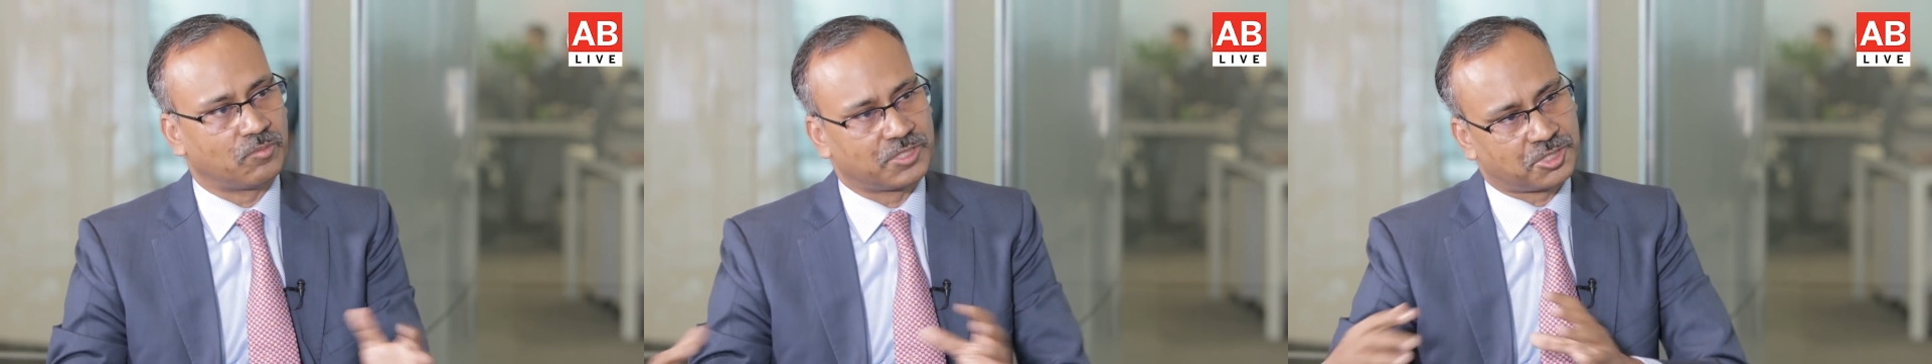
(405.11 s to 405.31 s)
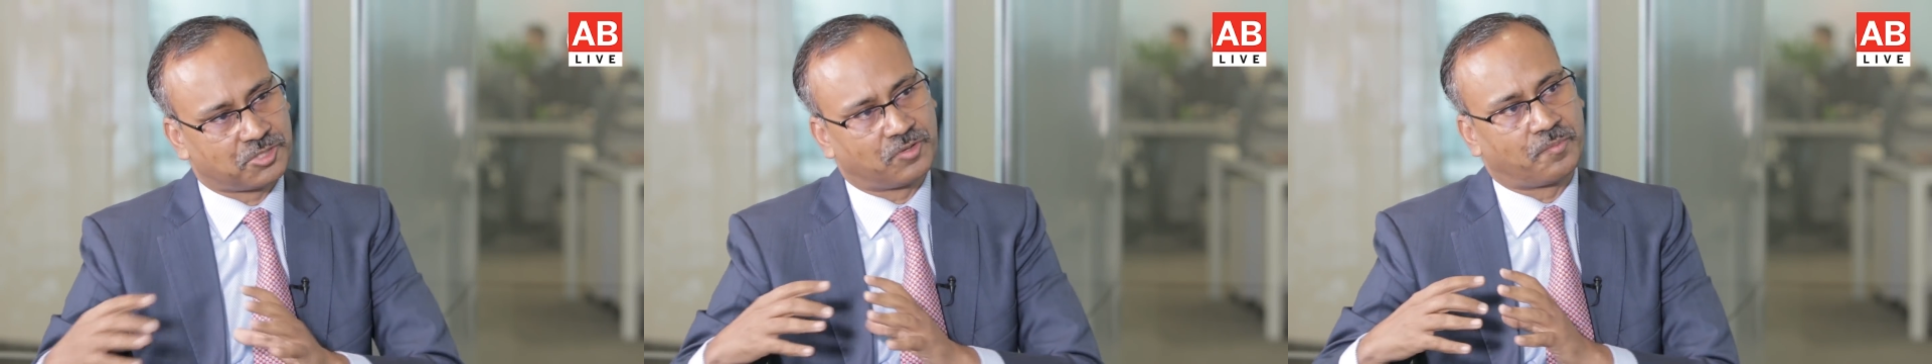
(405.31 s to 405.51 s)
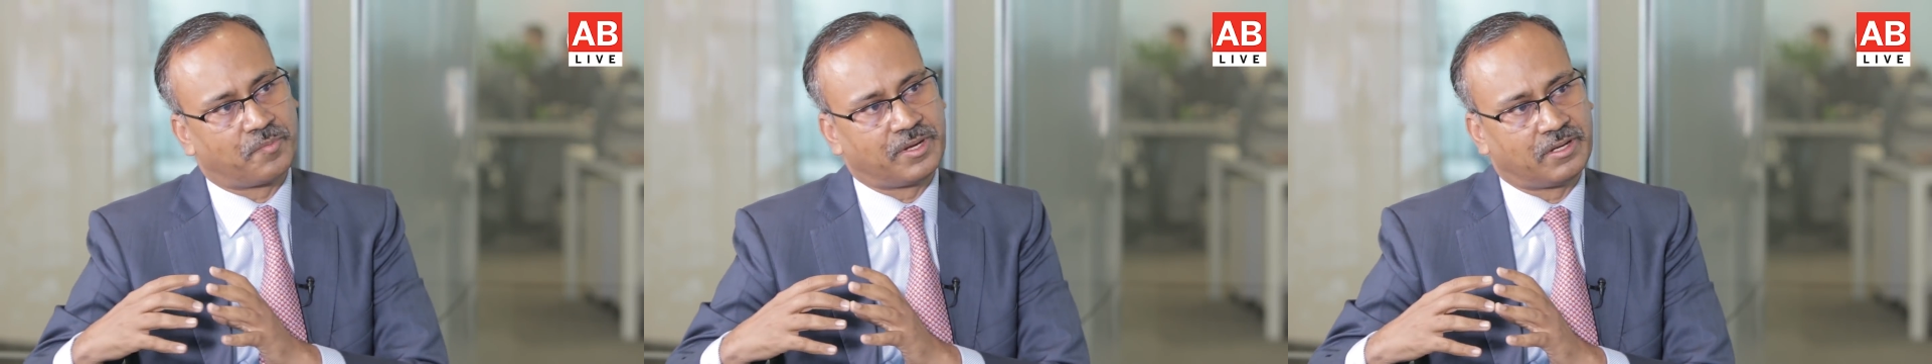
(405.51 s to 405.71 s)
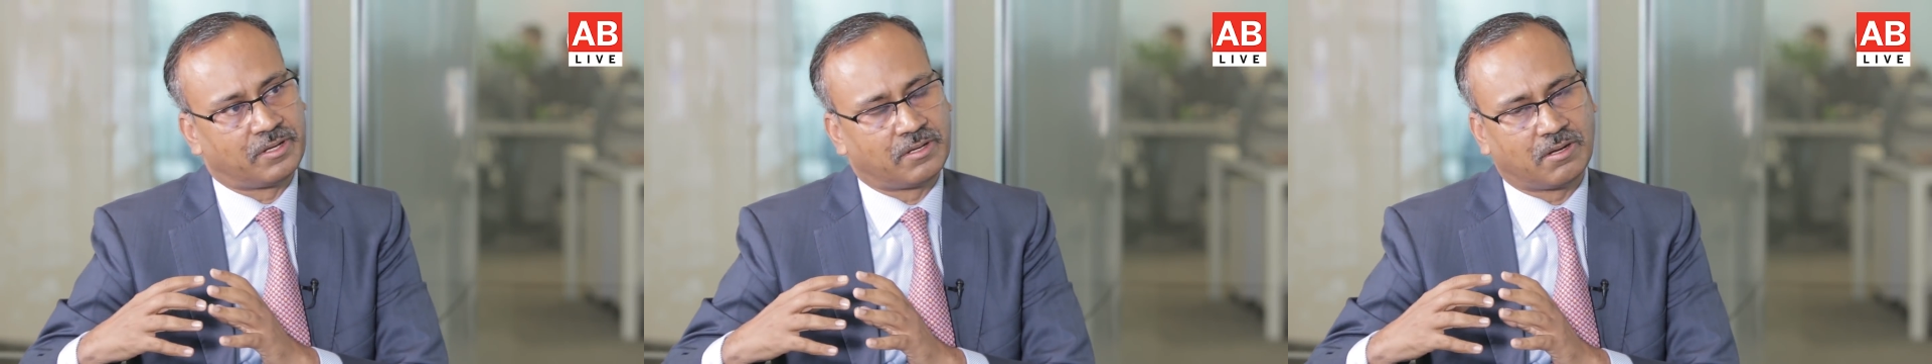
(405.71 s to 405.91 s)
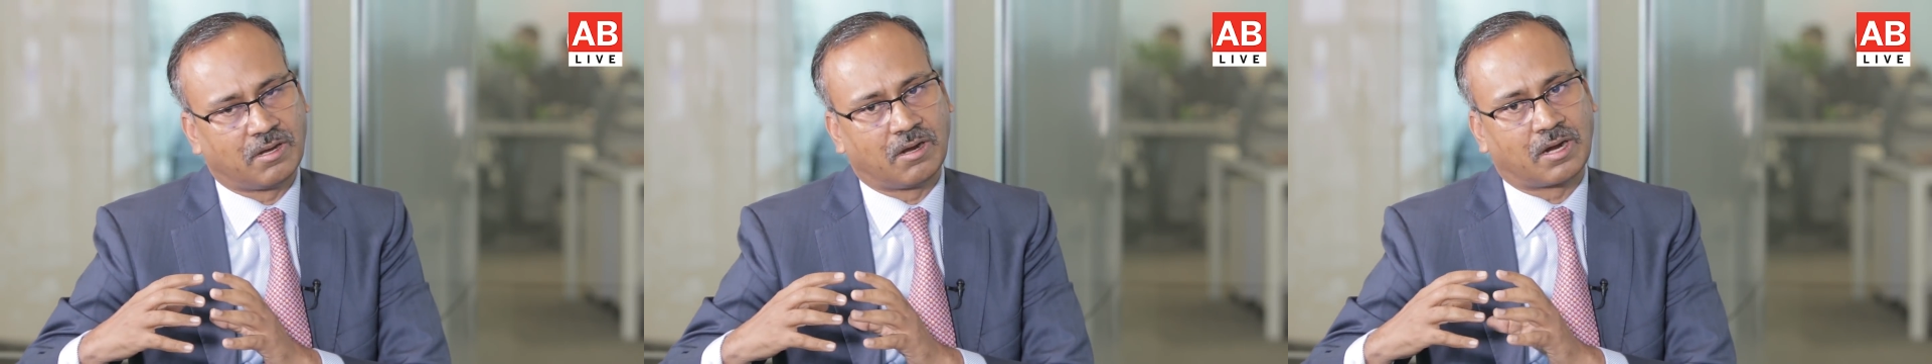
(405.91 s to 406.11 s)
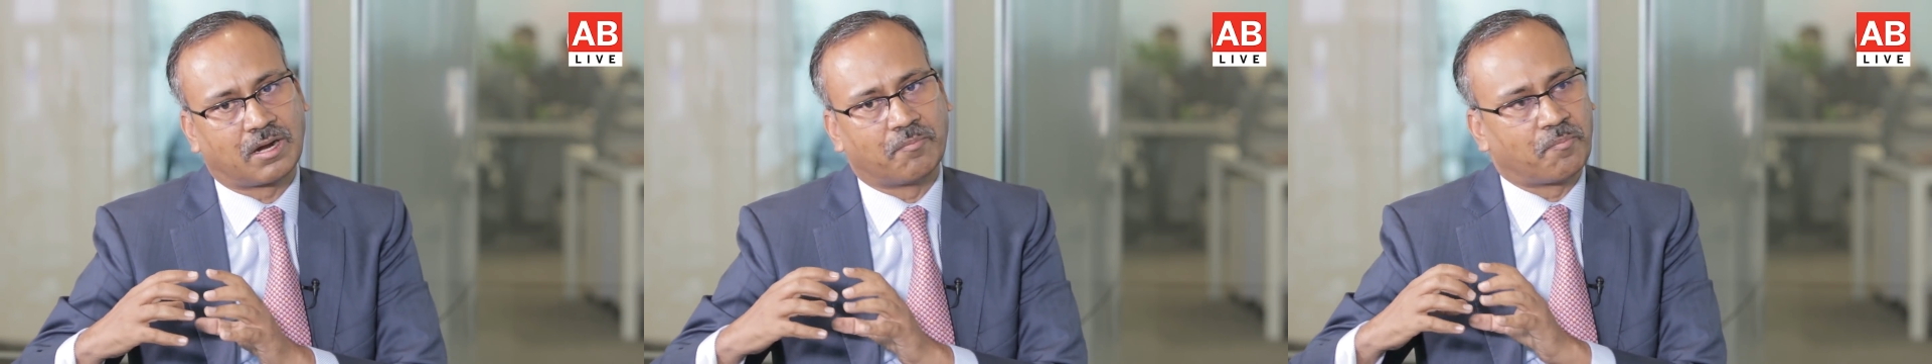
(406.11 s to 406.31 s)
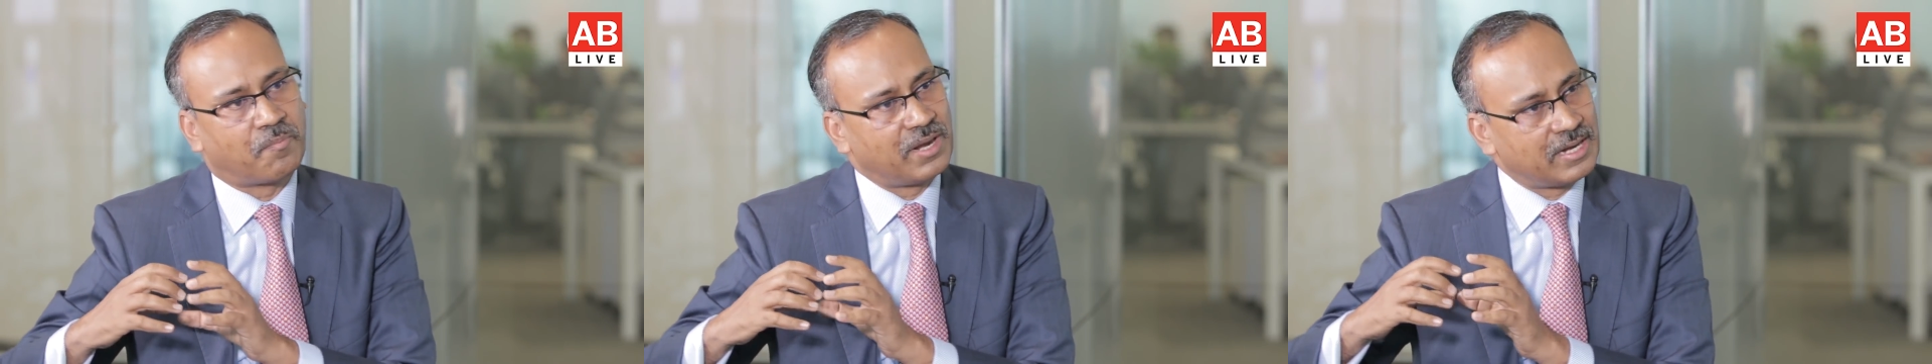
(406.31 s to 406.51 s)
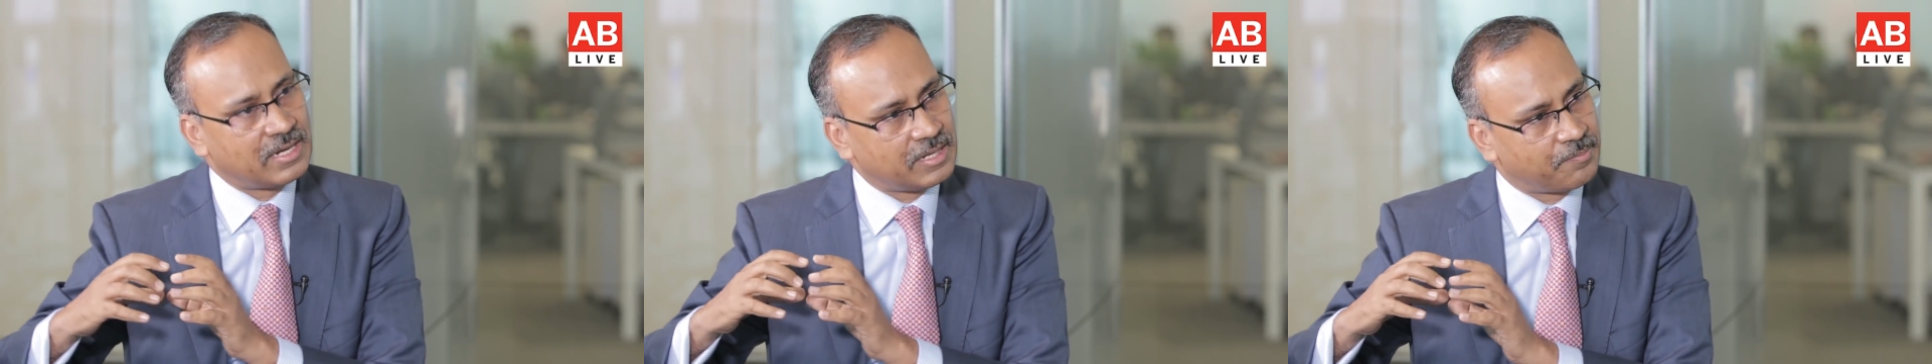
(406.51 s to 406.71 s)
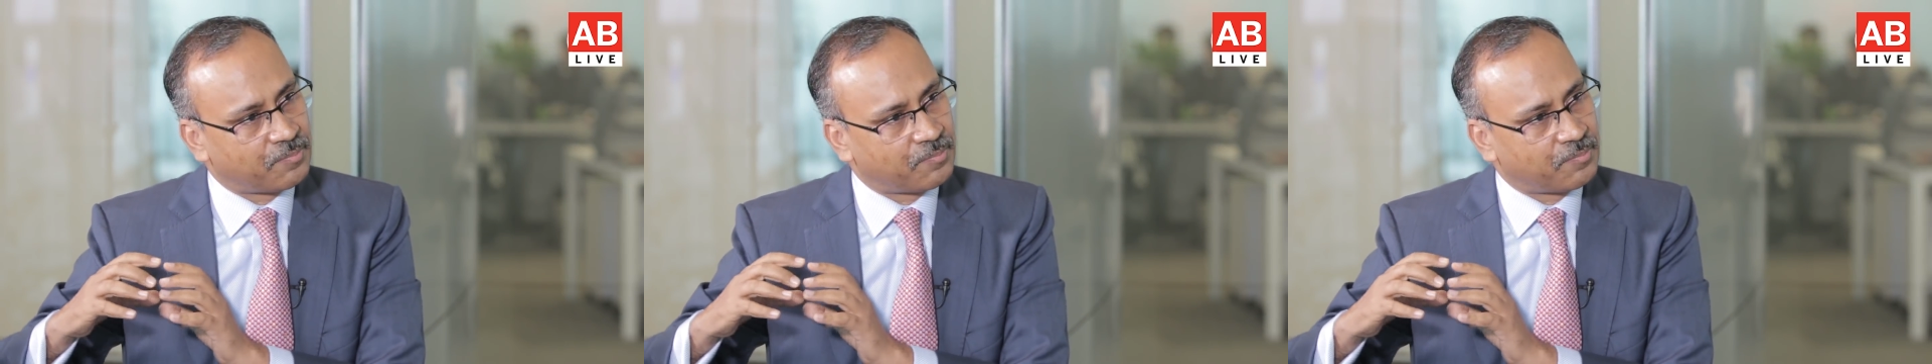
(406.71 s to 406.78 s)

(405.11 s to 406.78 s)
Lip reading: which could be a completely